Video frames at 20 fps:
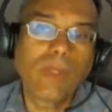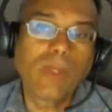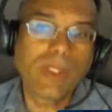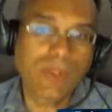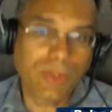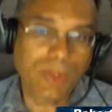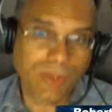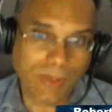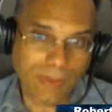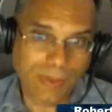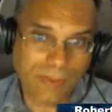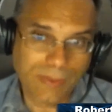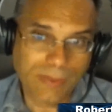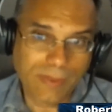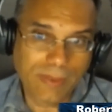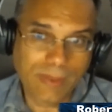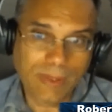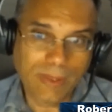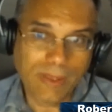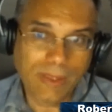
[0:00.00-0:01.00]
wish
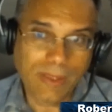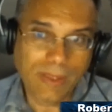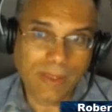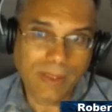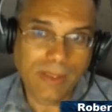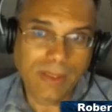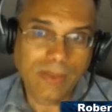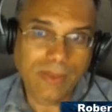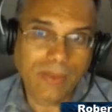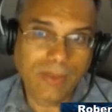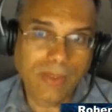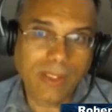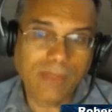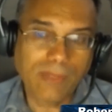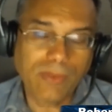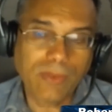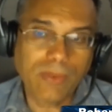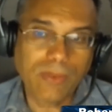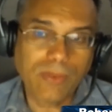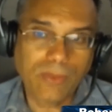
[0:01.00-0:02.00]
to
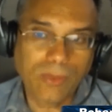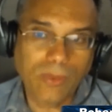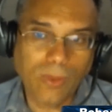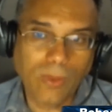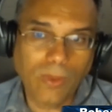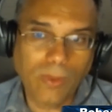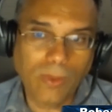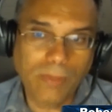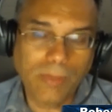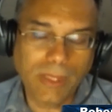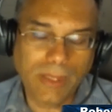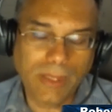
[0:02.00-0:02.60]
have control,